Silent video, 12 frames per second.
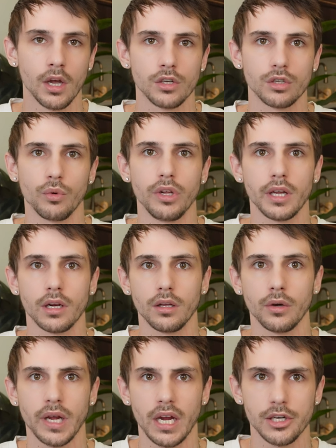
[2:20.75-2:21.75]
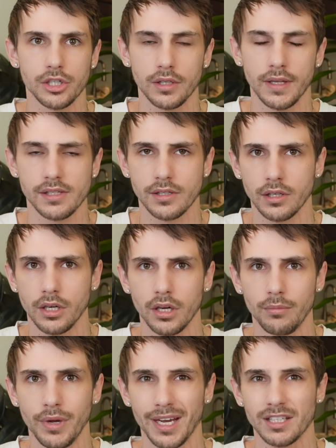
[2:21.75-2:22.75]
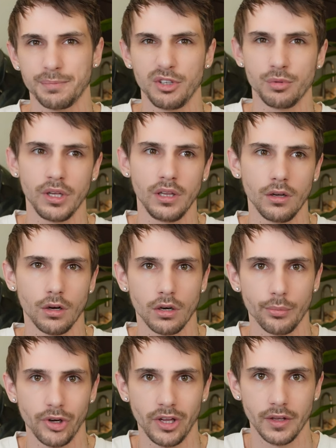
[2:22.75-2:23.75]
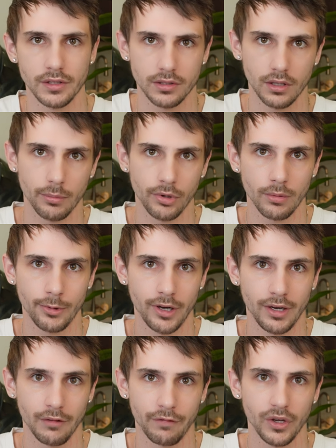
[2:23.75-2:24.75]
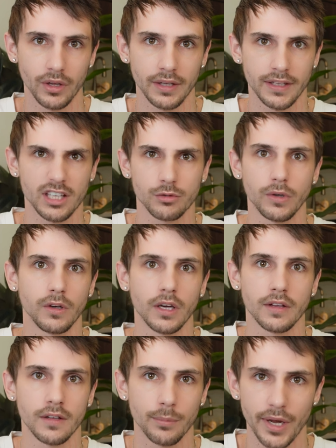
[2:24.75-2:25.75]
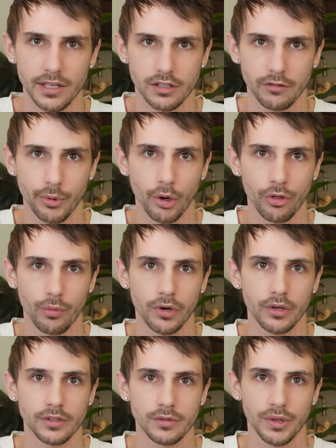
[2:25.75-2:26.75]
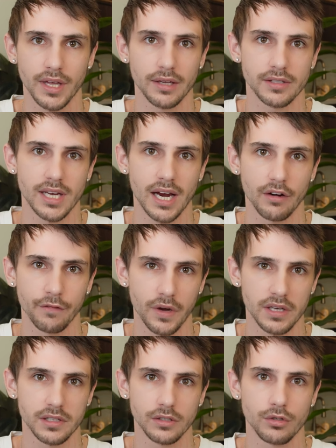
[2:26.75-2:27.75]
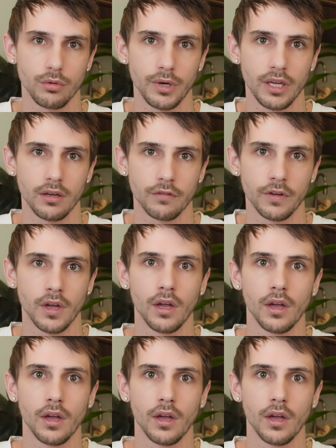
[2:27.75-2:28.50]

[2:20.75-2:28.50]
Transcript: So when you get a location that's the good mix between the urban and the suburban, I feel like that's when you're getting the best of both worlds without sacrificing too many of